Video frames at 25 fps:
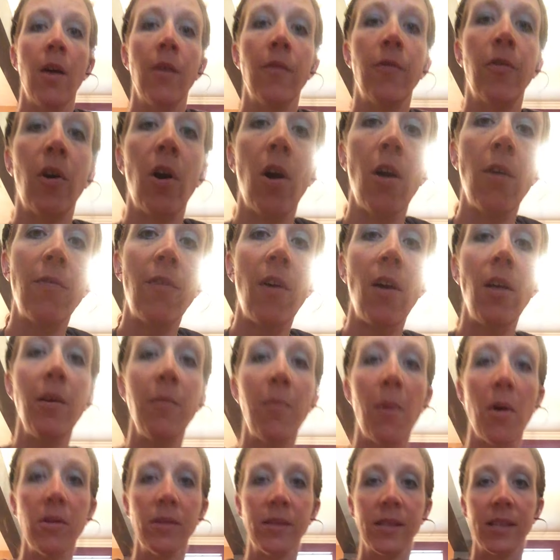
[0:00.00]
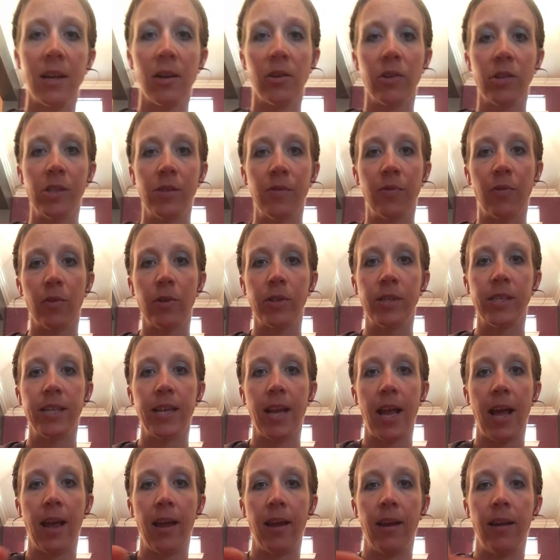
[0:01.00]
For our volleyball skills for
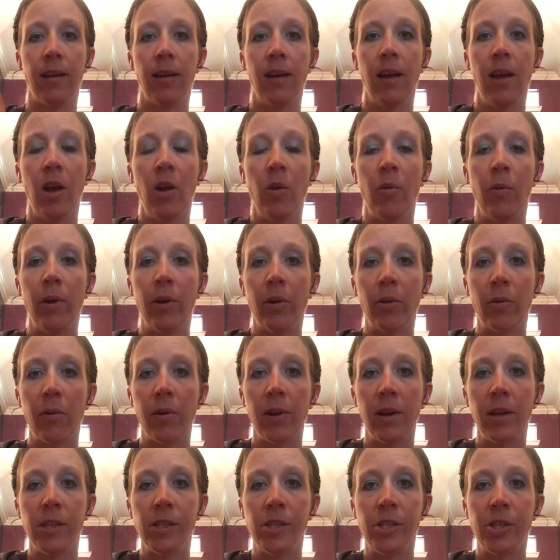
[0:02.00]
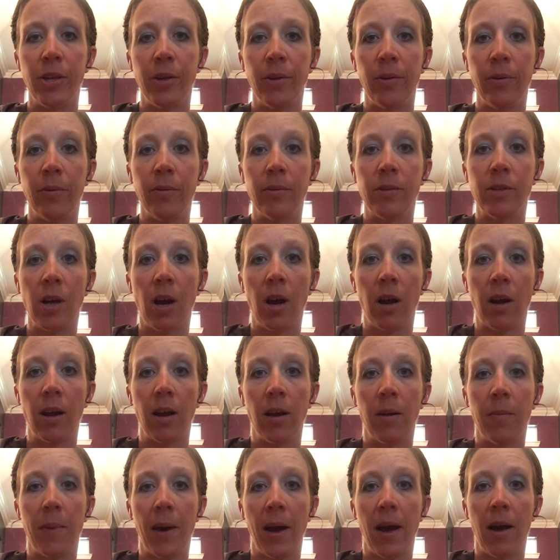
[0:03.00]
today, we are going to talk
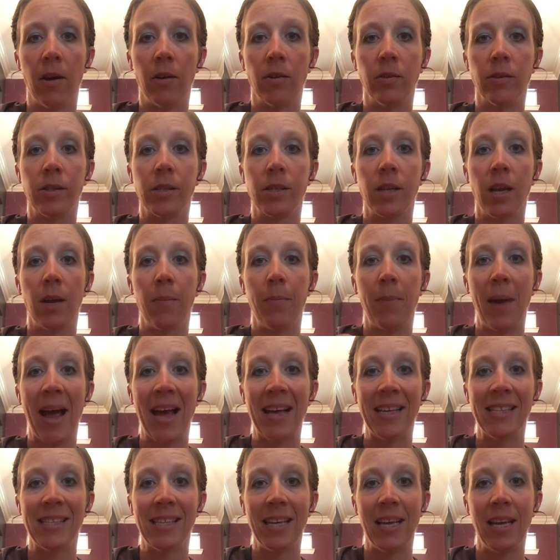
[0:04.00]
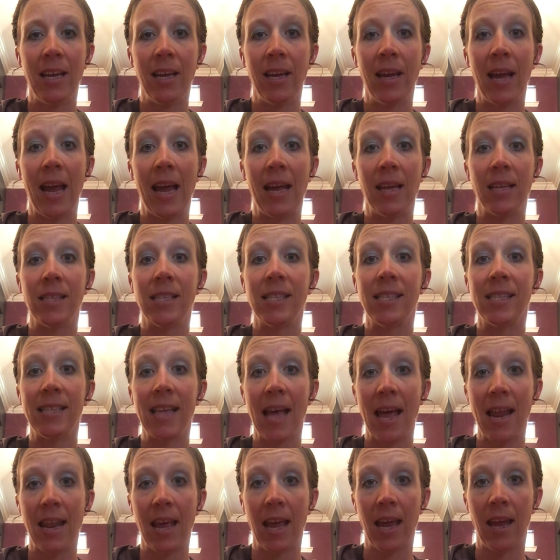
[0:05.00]
about passing and
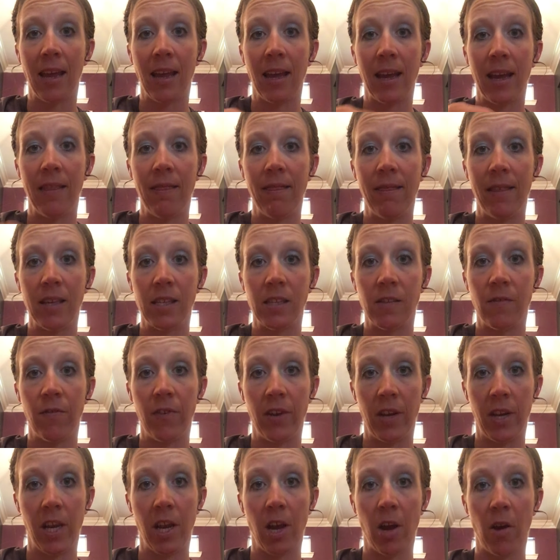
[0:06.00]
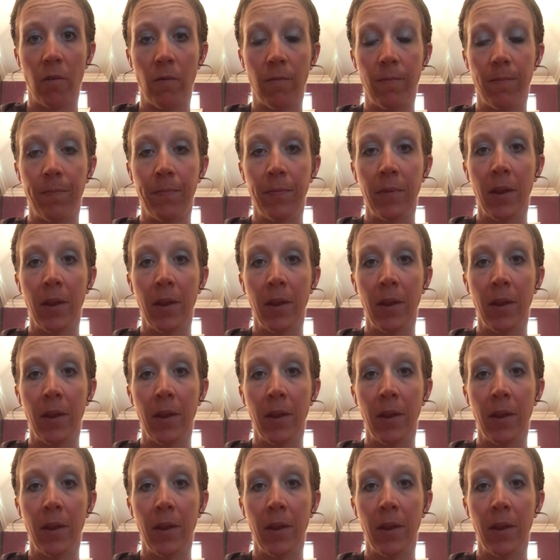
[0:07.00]
setting in this video.